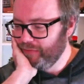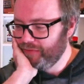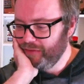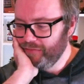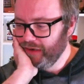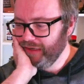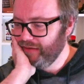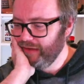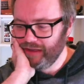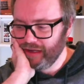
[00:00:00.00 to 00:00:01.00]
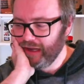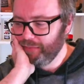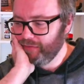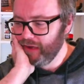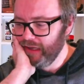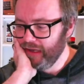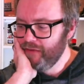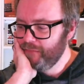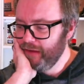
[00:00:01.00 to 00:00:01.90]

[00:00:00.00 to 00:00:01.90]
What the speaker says: songwriting that I absolutely love.